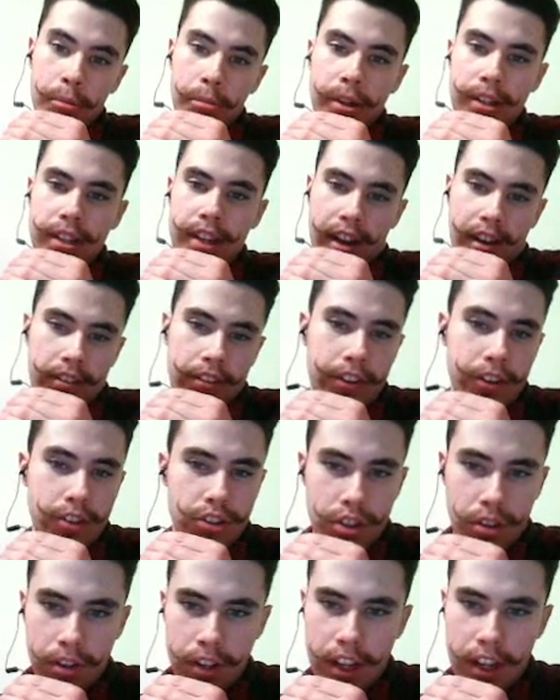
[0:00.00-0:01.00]
But yeah, they're
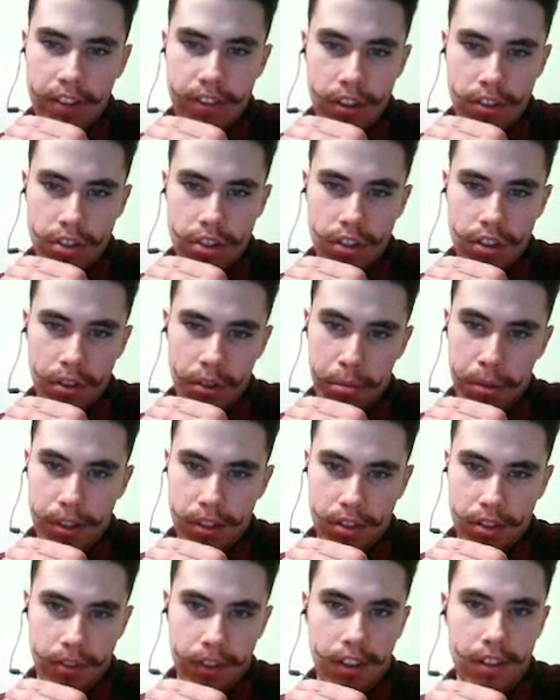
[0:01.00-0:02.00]
showing heavier snow in
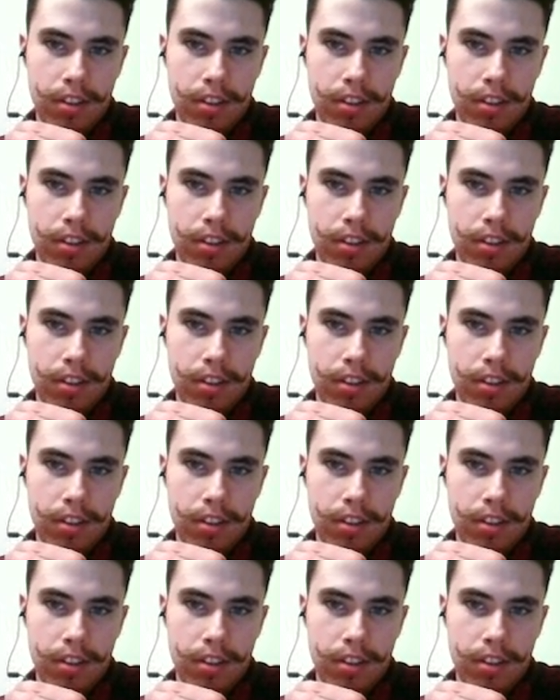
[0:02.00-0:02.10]
Pennsylvania.